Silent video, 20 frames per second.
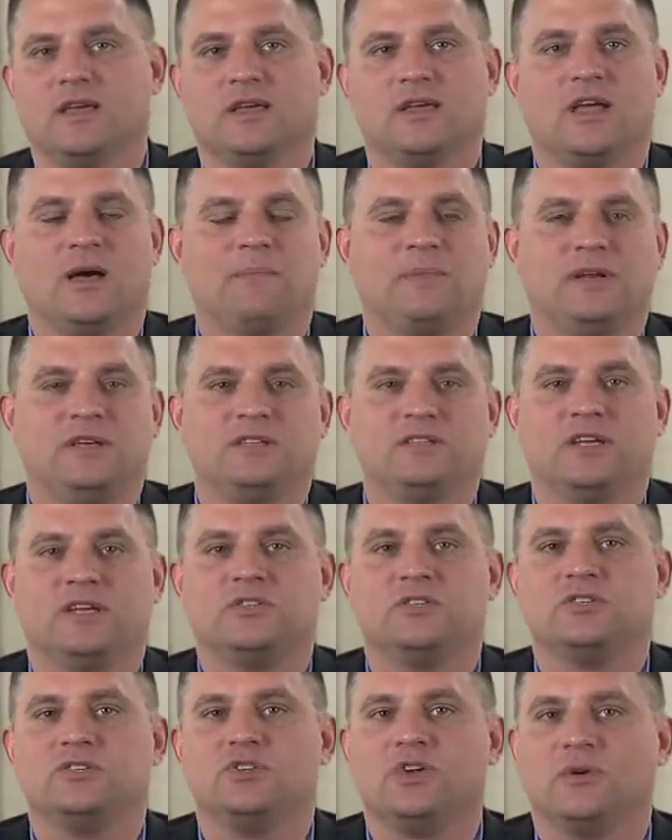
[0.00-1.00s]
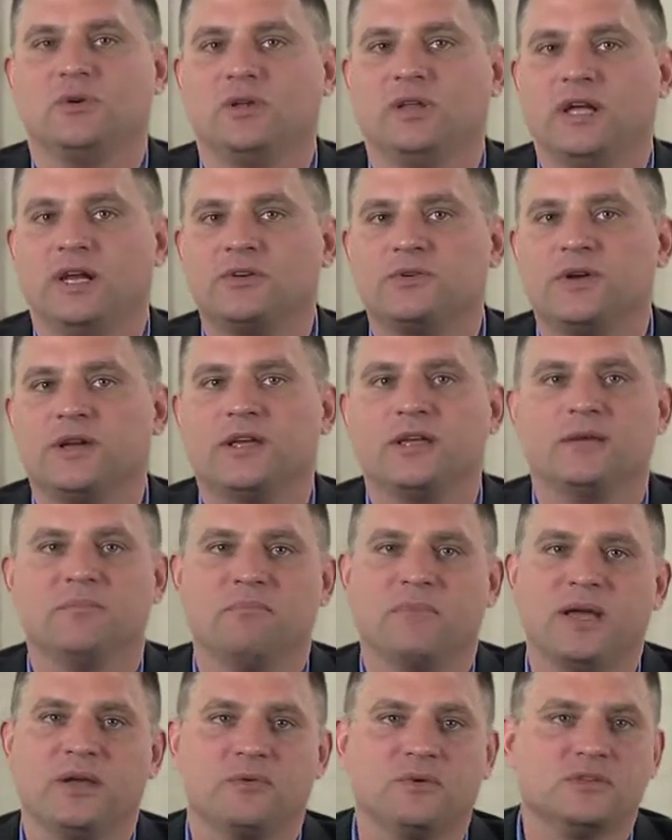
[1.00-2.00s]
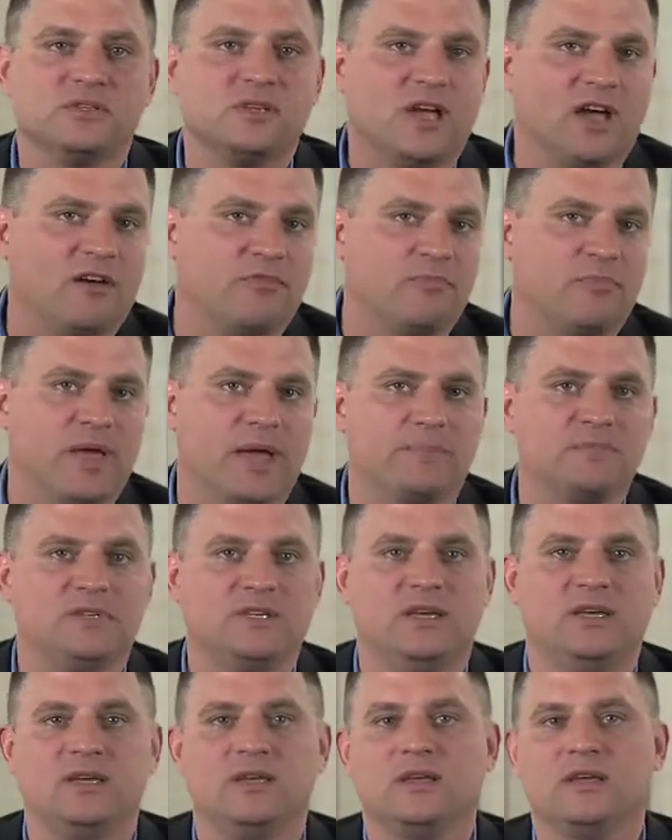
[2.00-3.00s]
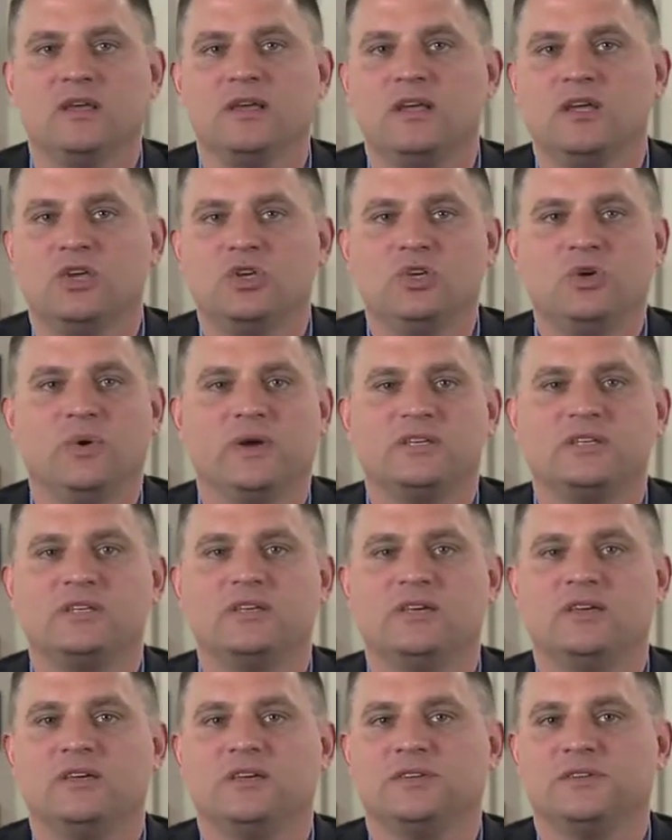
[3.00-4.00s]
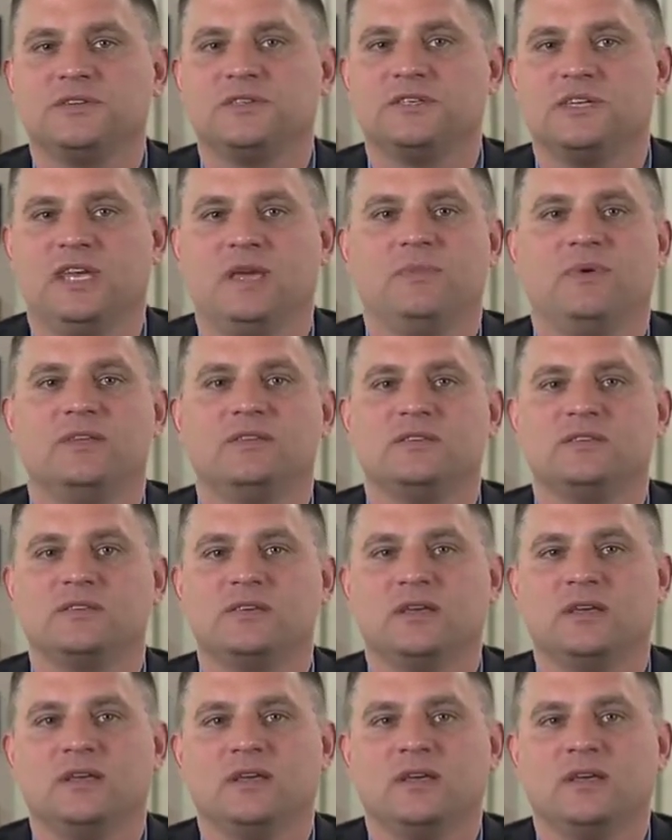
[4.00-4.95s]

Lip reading: Companies such as General Electric, Microsoft, Pepsi, US Steel, Siemens,